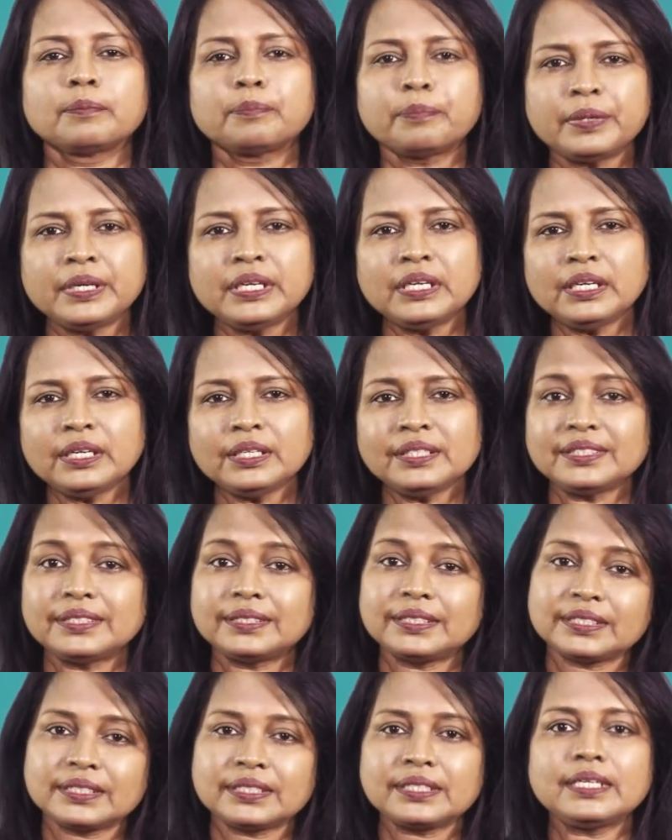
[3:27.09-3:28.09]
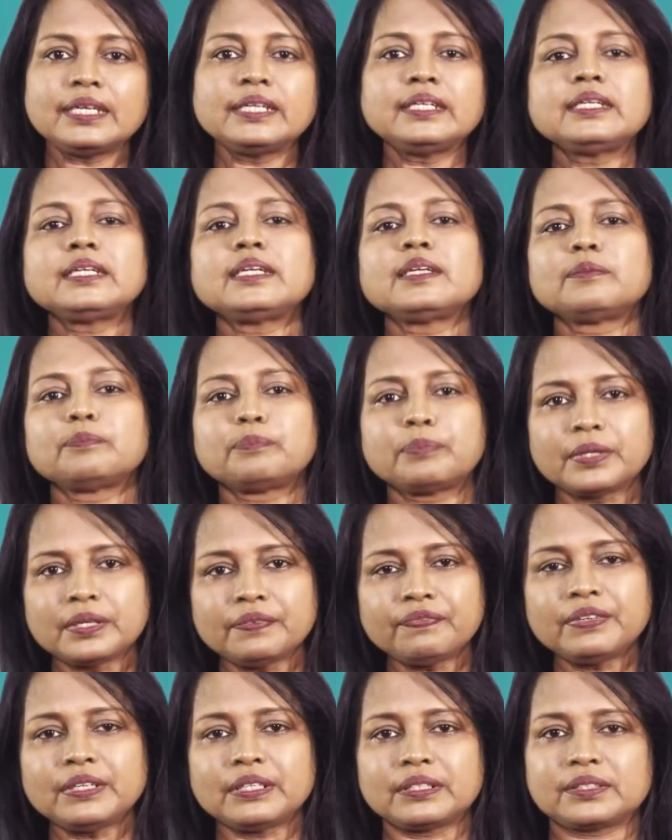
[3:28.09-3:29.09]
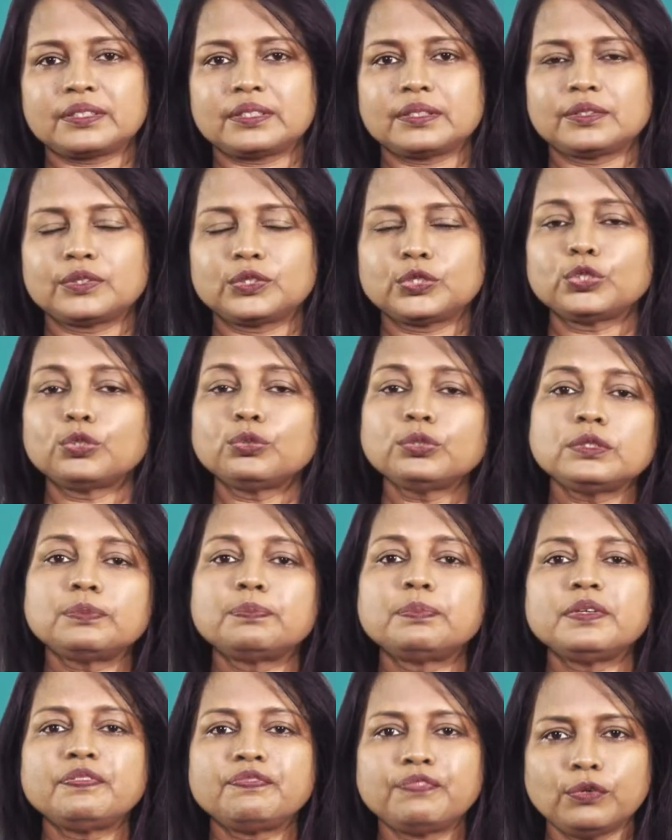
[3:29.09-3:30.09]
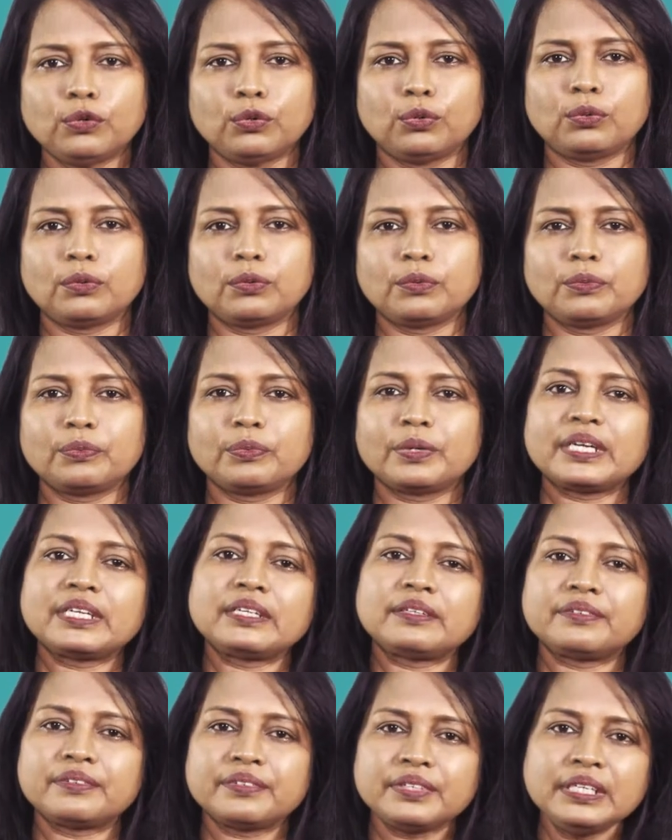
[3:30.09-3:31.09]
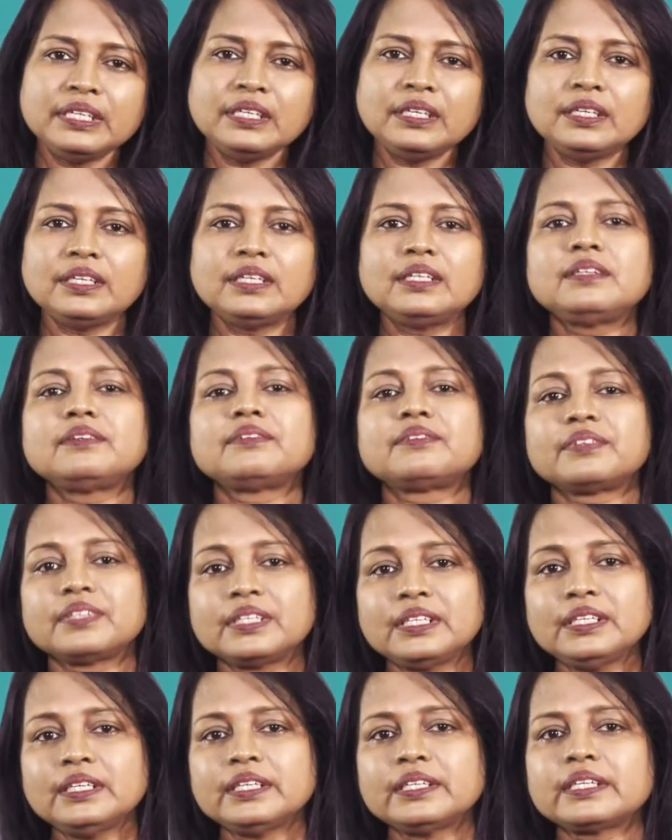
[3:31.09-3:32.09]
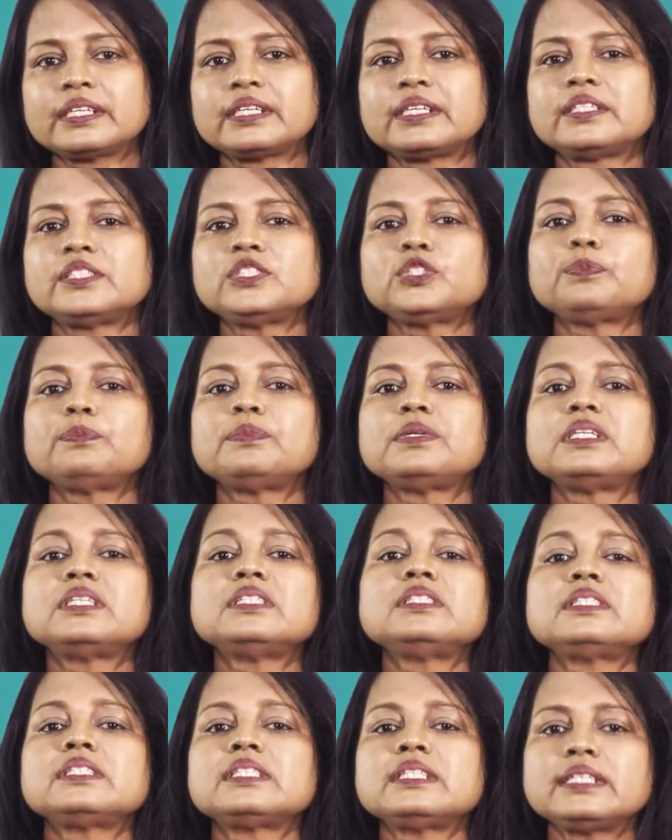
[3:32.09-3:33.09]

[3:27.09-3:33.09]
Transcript: Pre, just like in prefix, shows before, while re in rearrange means